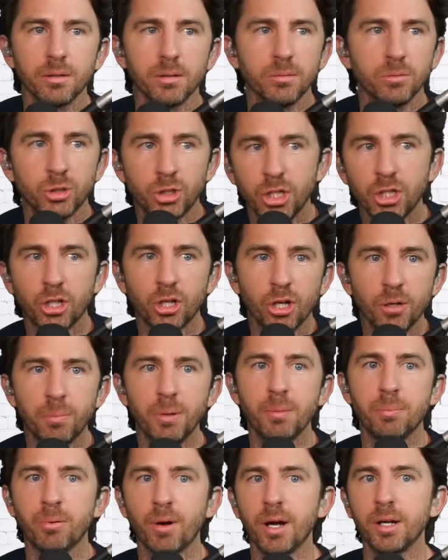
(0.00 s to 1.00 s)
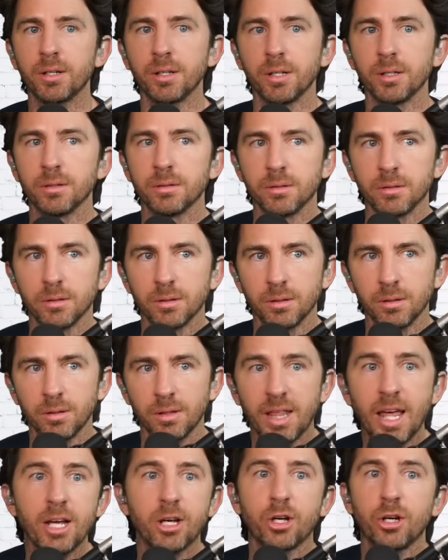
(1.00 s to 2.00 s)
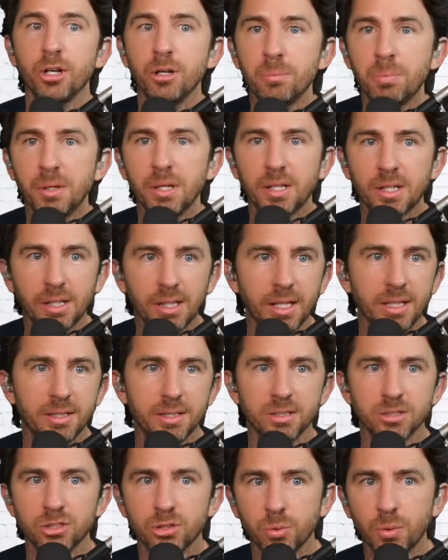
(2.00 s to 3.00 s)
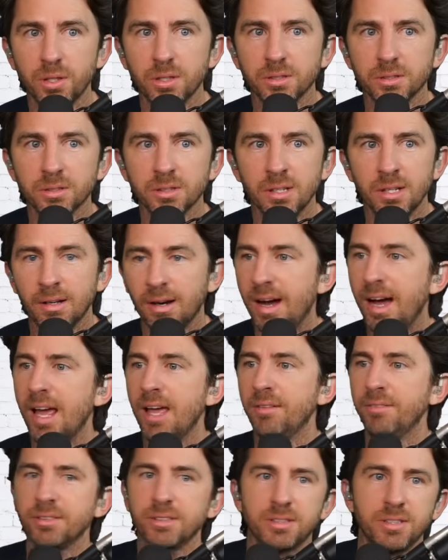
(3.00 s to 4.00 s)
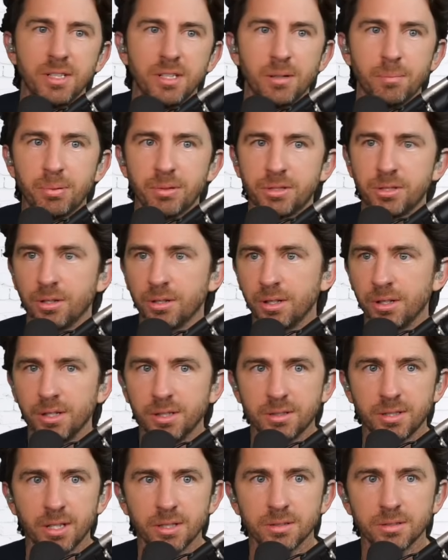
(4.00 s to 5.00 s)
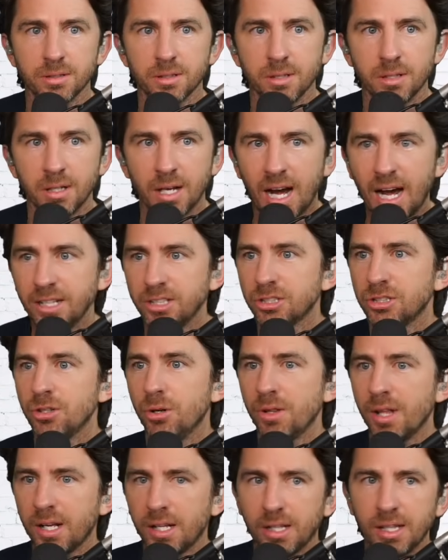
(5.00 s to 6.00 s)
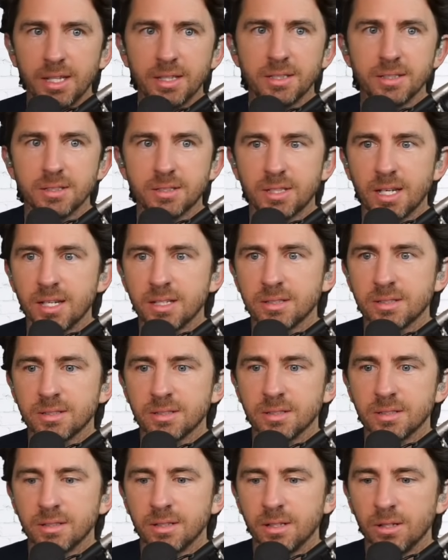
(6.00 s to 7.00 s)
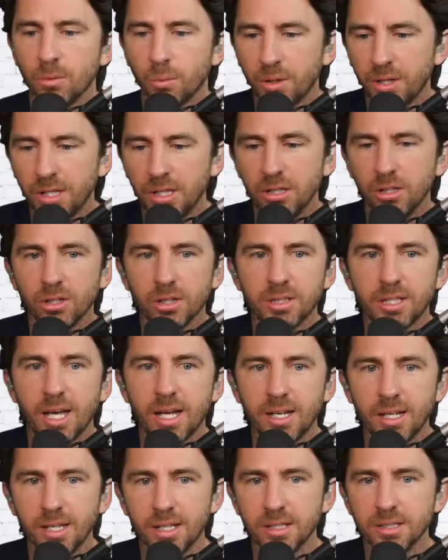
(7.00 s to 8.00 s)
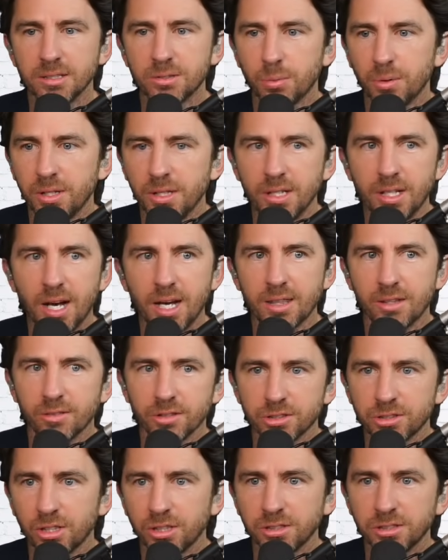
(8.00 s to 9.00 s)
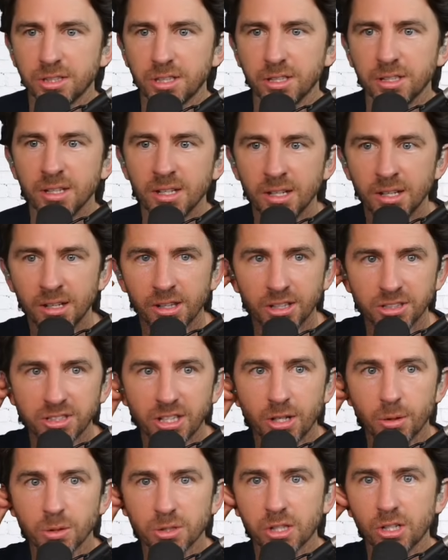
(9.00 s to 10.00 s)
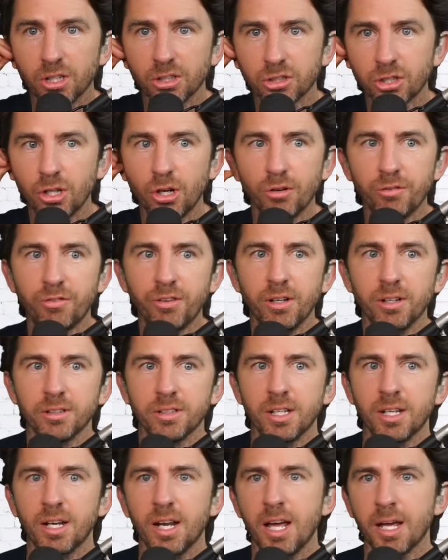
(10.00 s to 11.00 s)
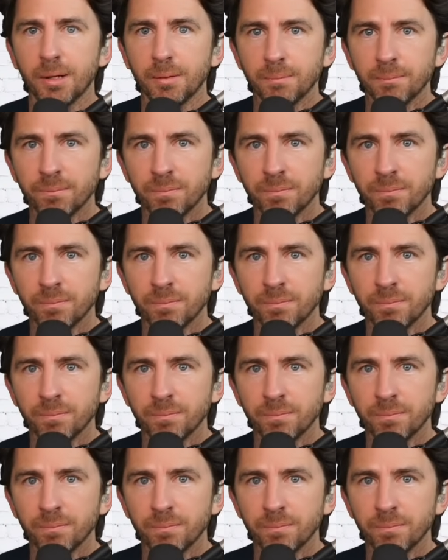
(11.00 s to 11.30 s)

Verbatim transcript: She could be pregnant. They could be Clayton's twins. I haven't seen a paternity test. I just know that Clayton says, when he looked at his, when he got the results in, they said there was little to no fetal D N A.